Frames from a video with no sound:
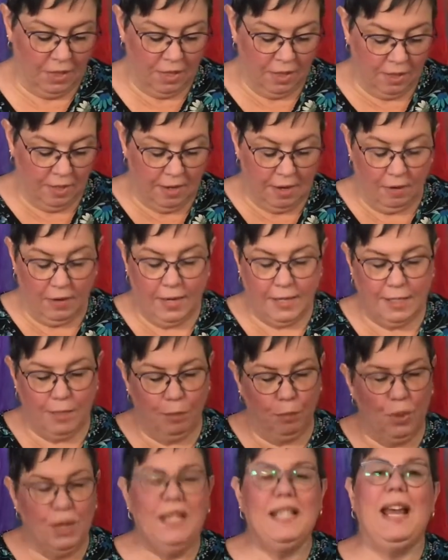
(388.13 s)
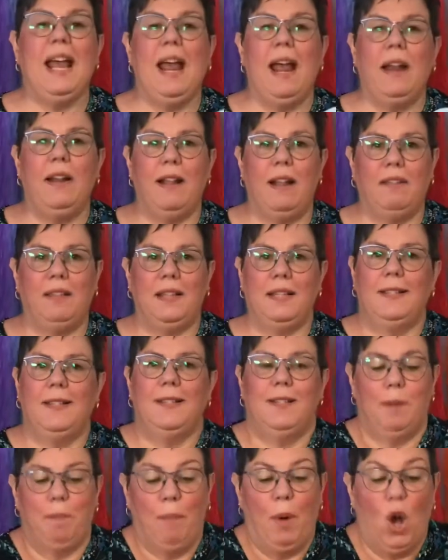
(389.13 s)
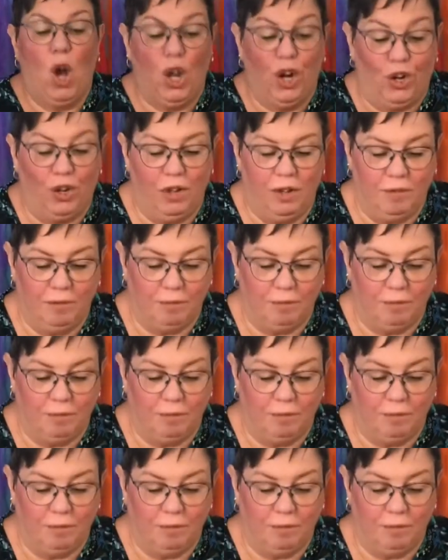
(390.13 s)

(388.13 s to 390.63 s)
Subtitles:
Now let's pretend that this is a puddle.